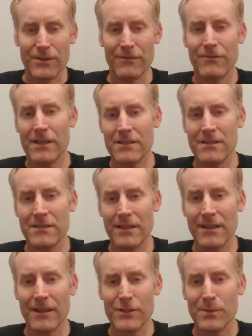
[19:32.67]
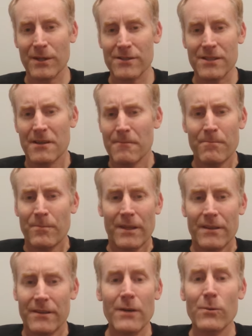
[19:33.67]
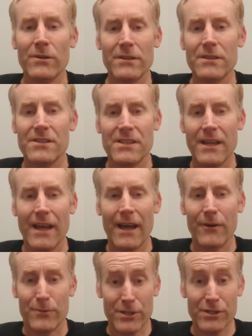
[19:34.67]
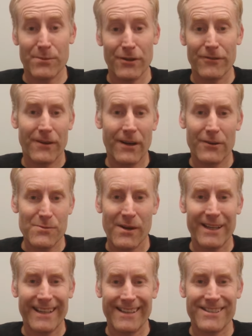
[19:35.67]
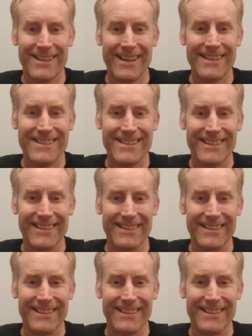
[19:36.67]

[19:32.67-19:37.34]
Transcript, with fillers: invested in us because they wanted to see how risk profiles might get changed